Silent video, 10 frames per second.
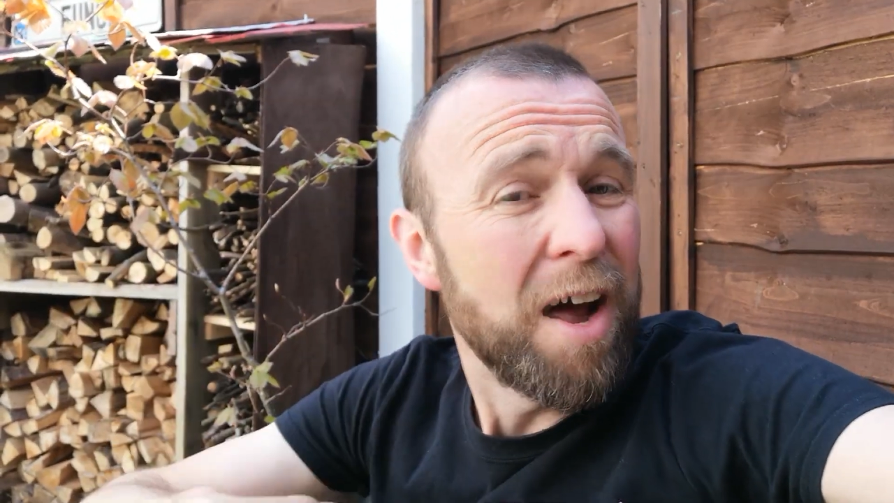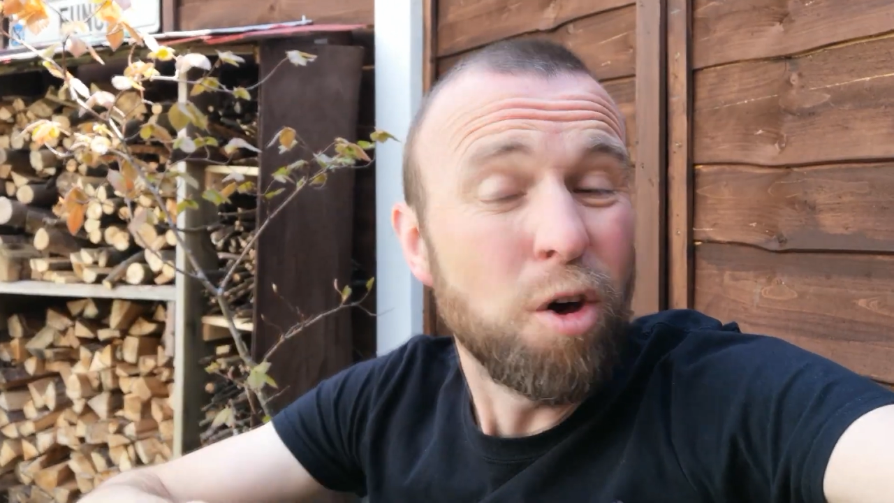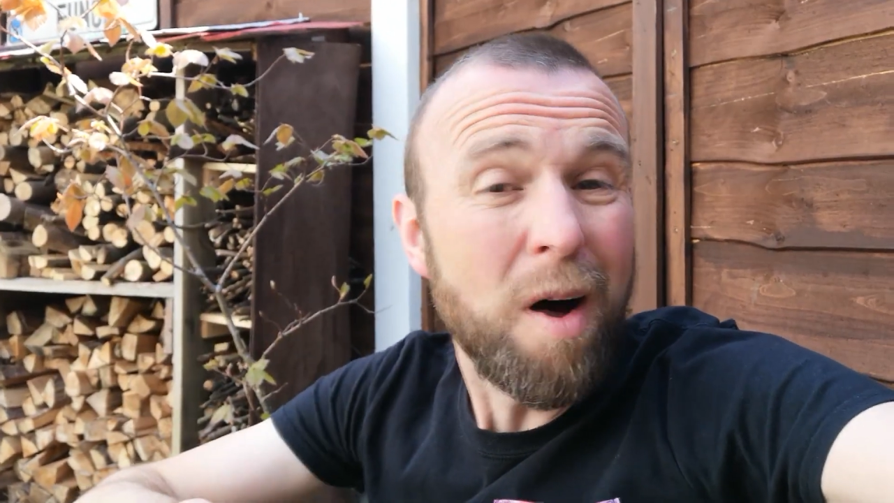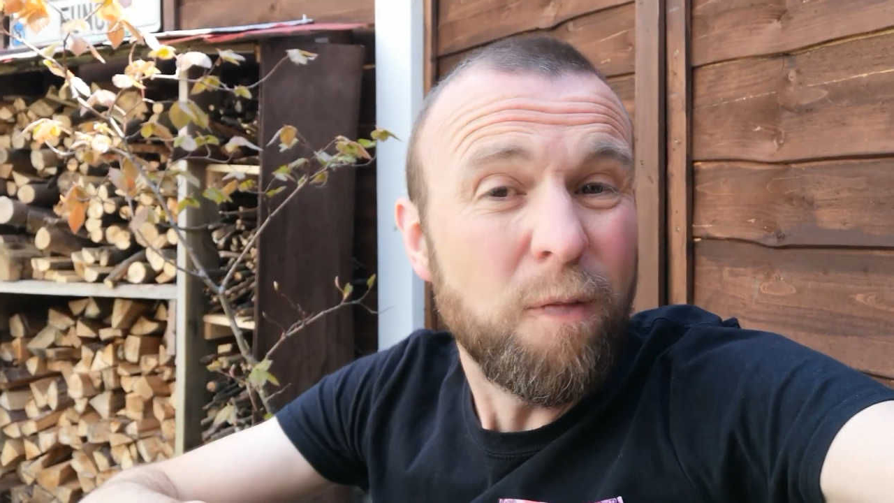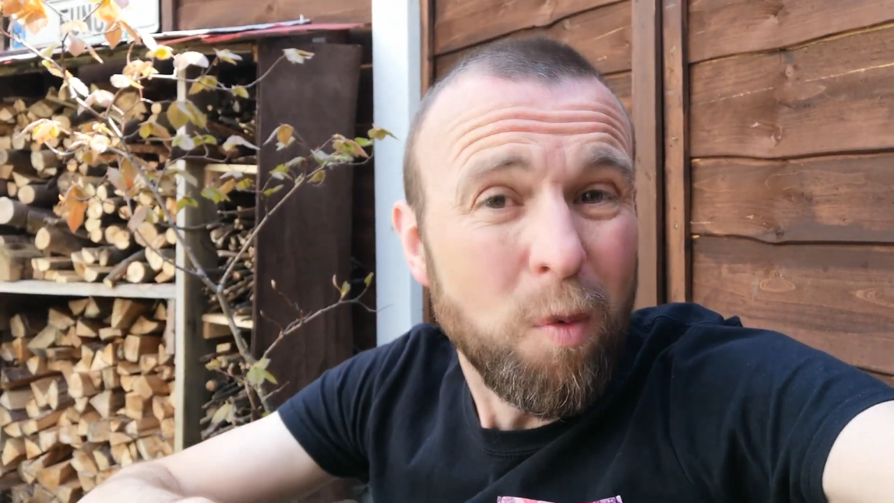
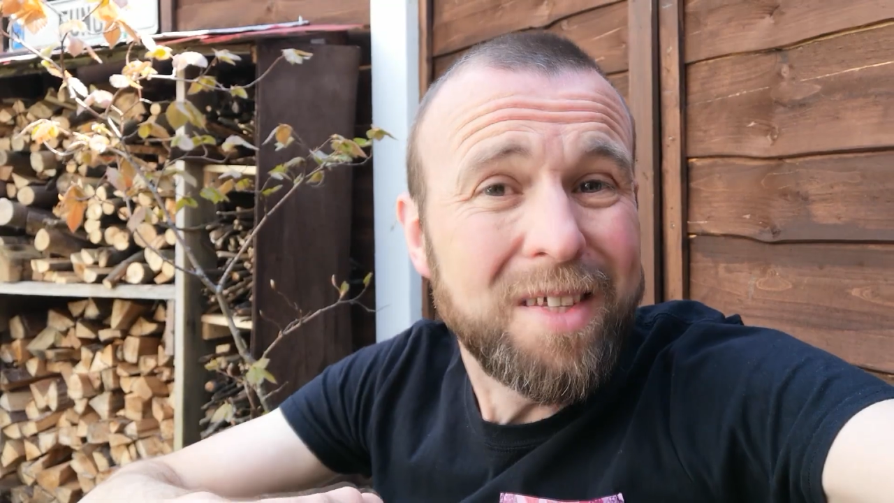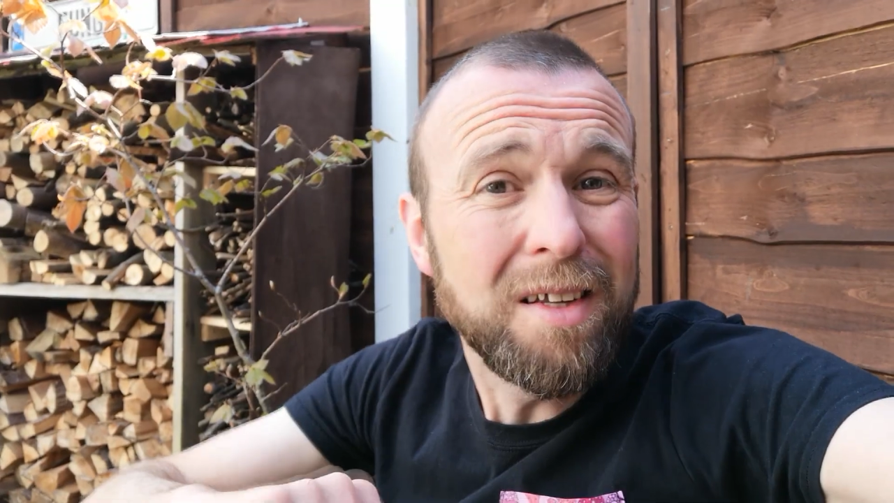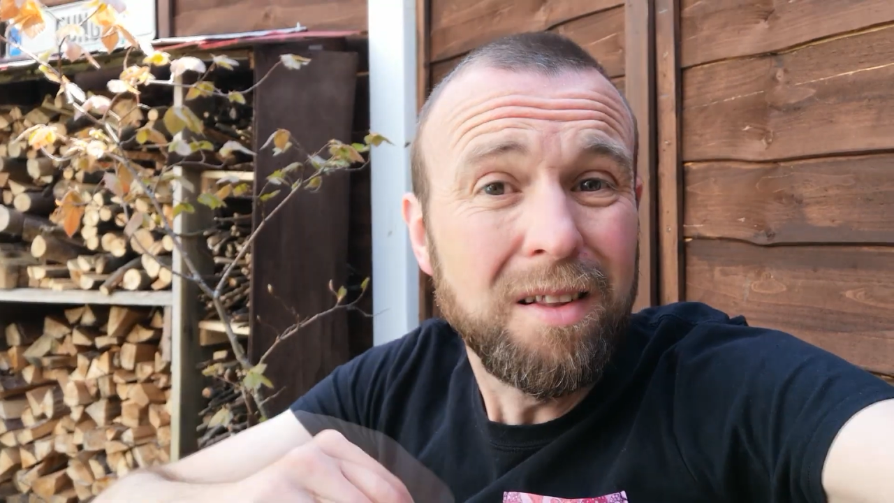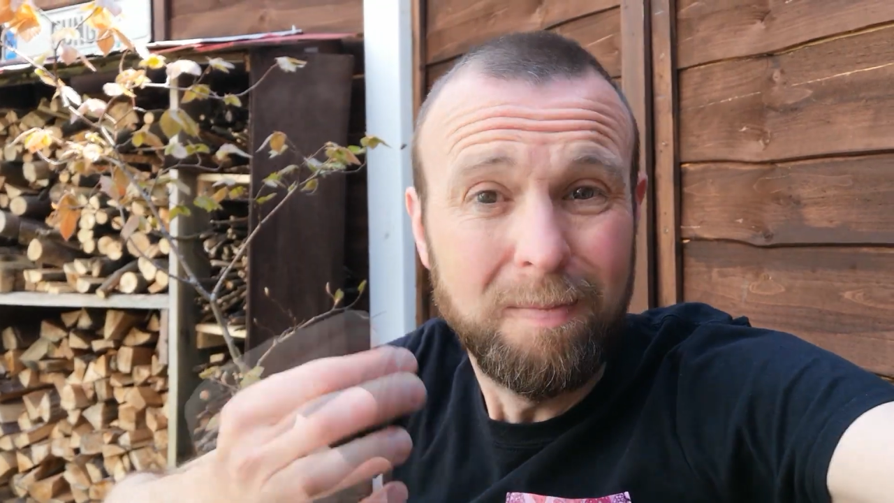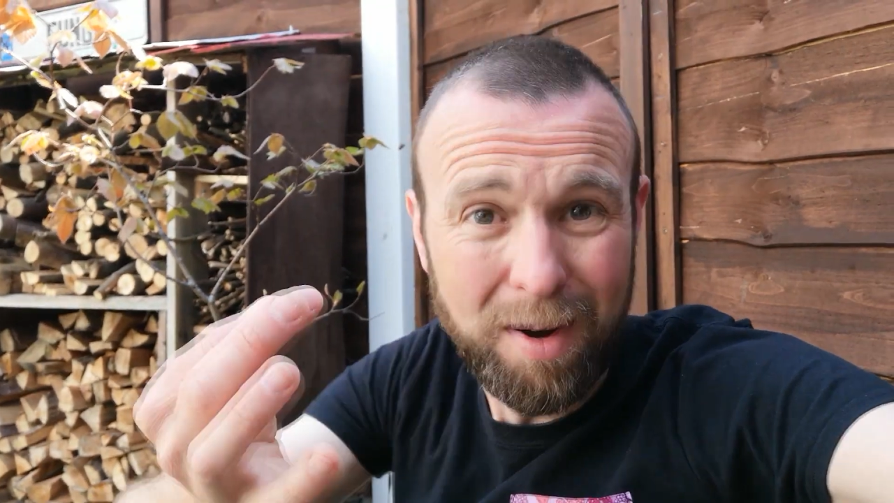don't have a
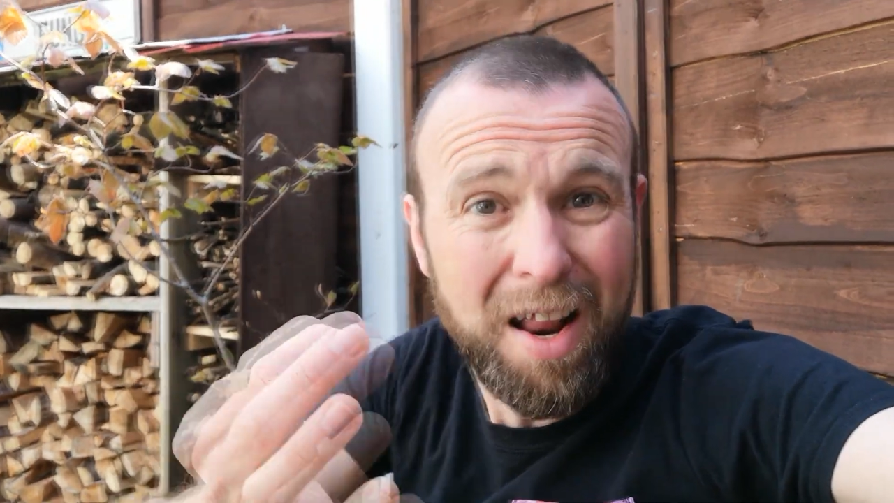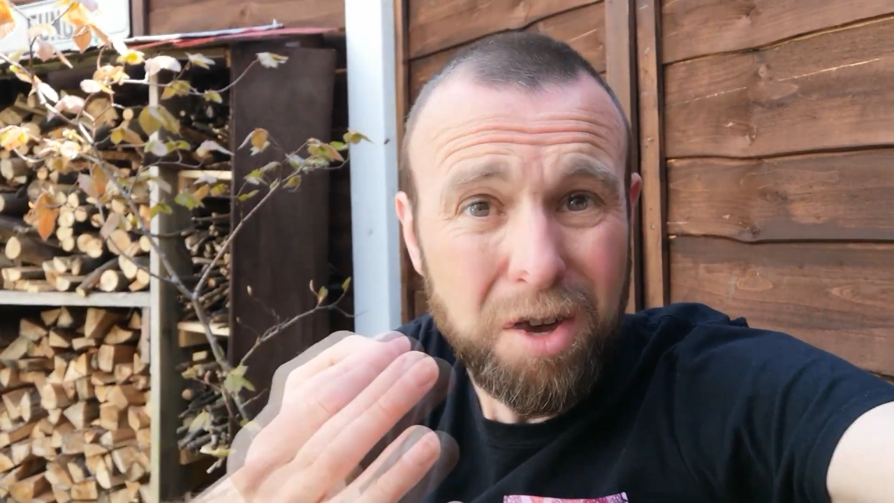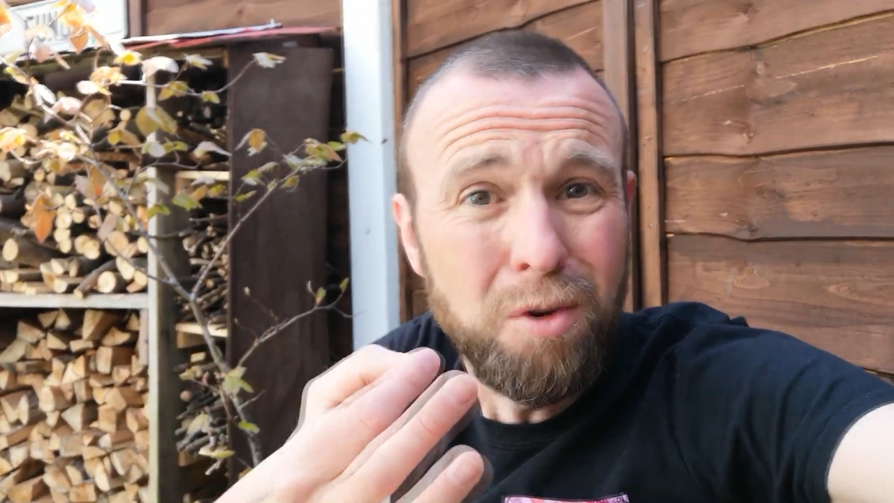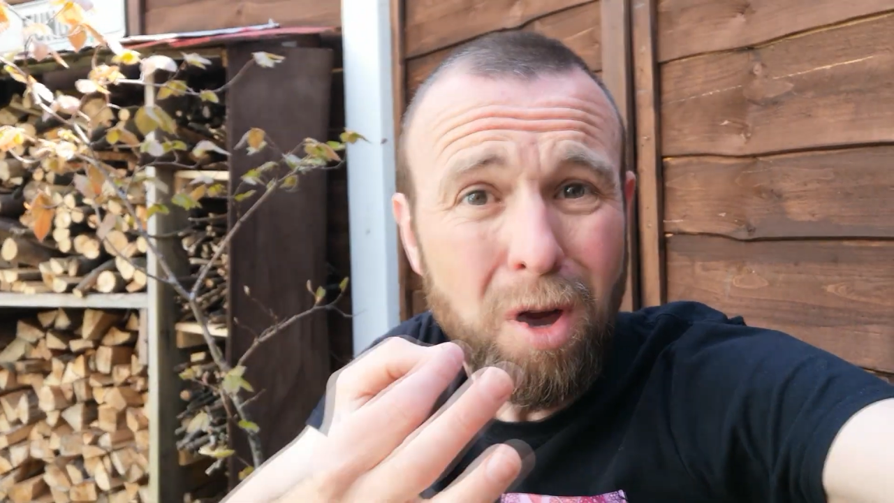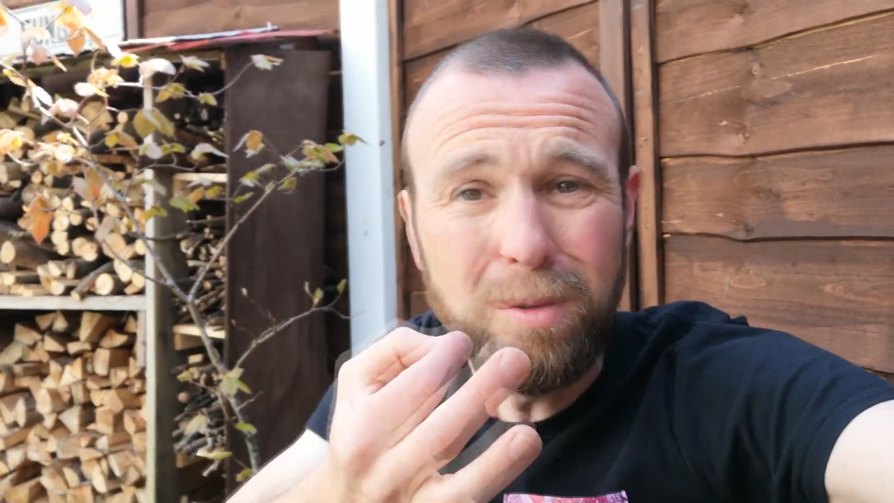whistle, but I
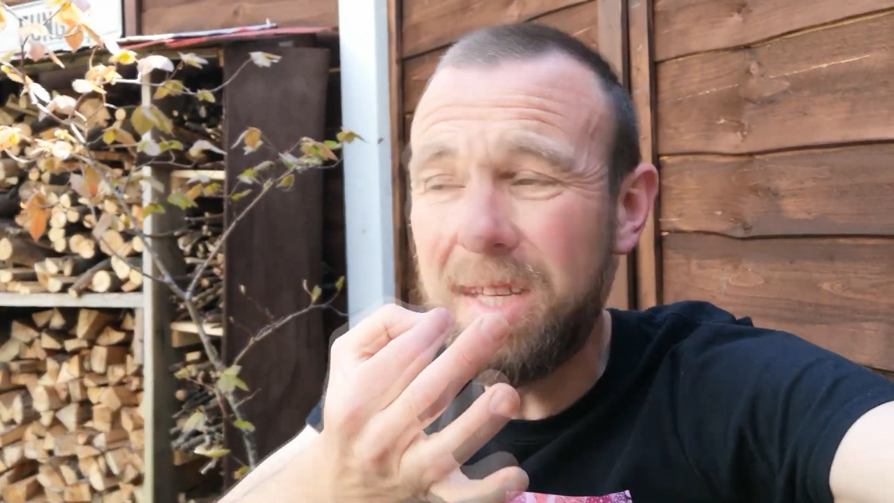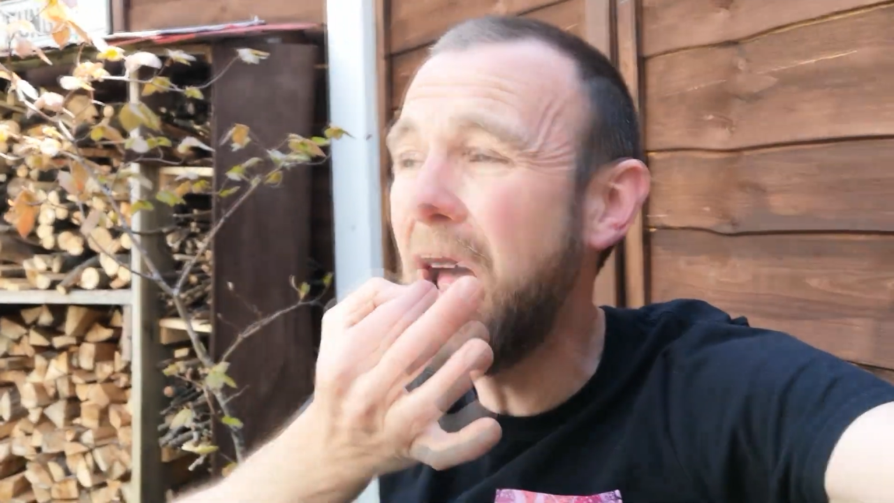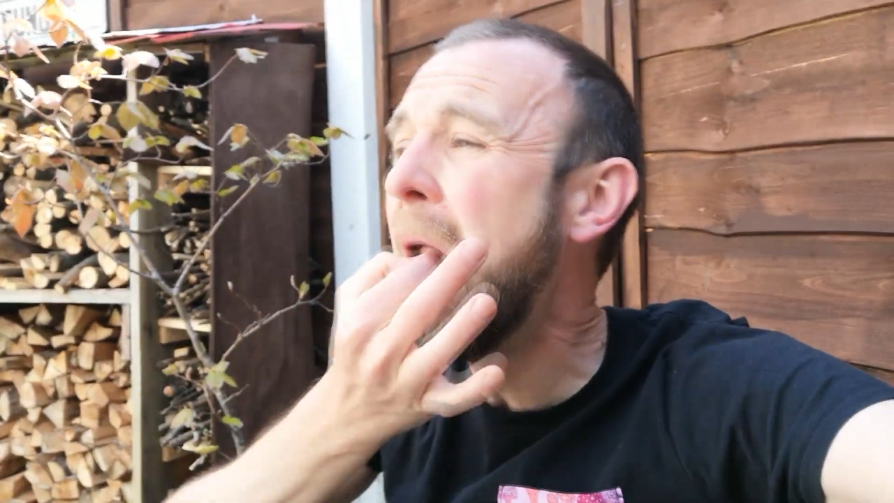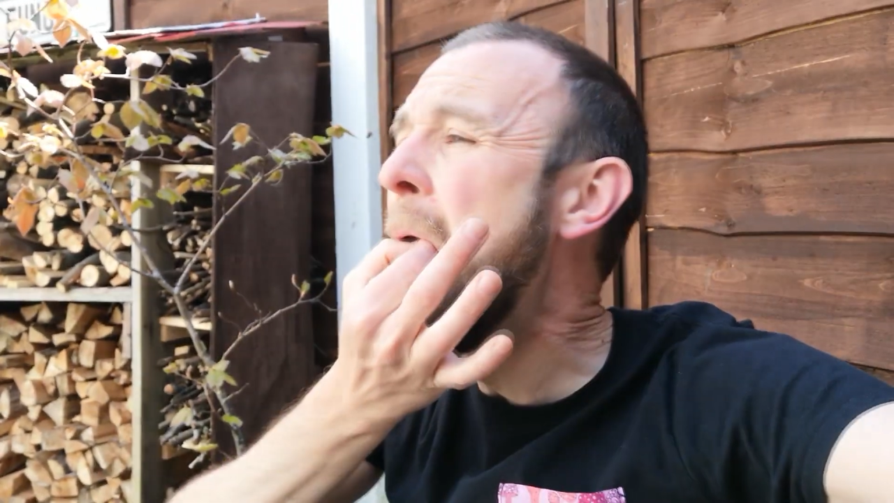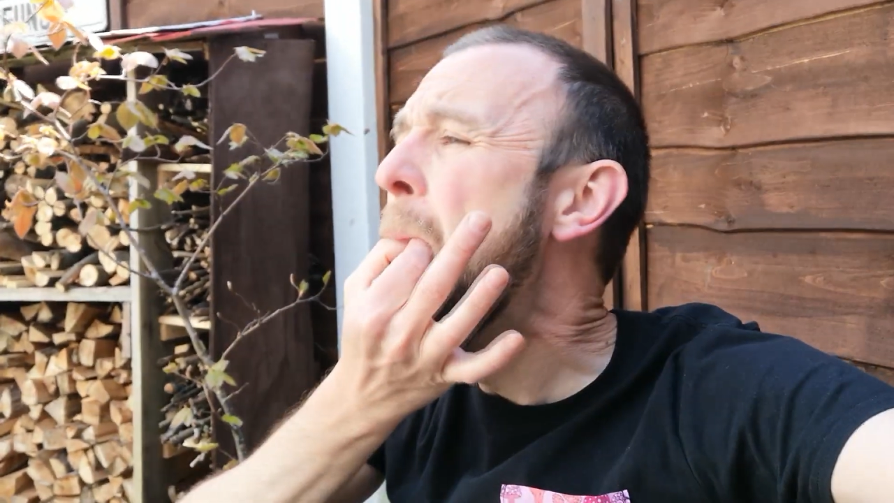do, don't I?